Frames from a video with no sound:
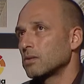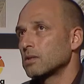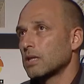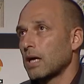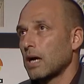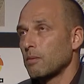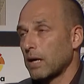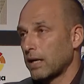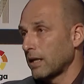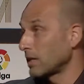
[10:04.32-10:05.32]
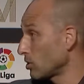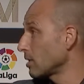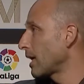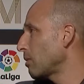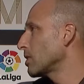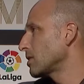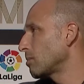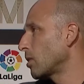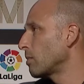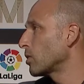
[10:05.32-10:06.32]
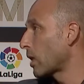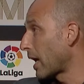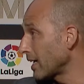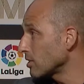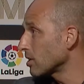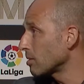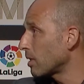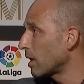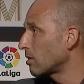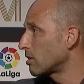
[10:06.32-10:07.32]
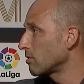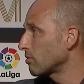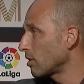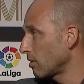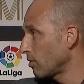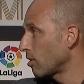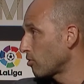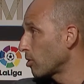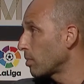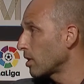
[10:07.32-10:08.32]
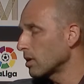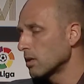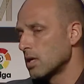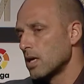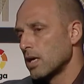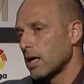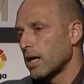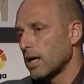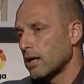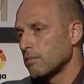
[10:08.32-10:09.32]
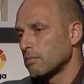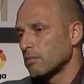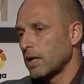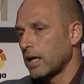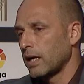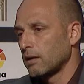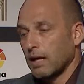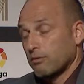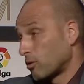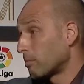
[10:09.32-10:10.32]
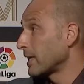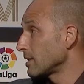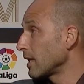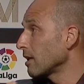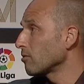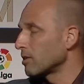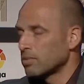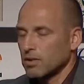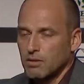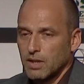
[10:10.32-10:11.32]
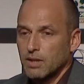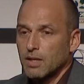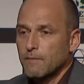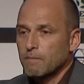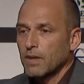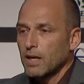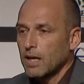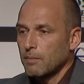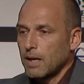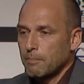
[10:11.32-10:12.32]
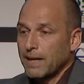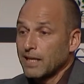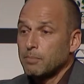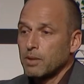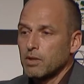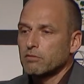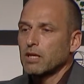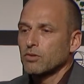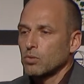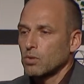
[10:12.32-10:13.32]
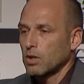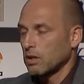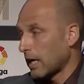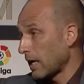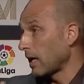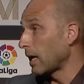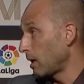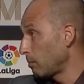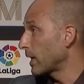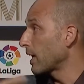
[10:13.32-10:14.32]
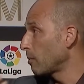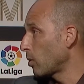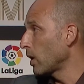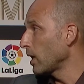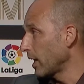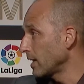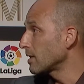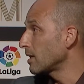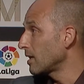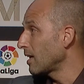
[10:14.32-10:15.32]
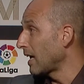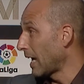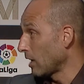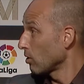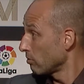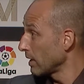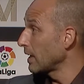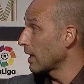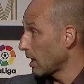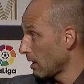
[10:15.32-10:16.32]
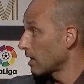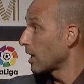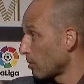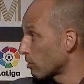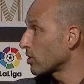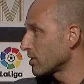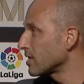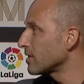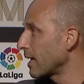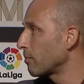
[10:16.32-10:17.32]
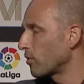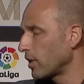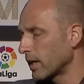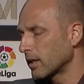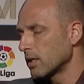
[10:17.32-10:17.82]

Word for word: was I, uh, um, I, I saw, that was the moment where I saw the power of, of, of football, um, and uh, for myself and probably um, and many people around the world. I, I became aware later had already a come across the same thing,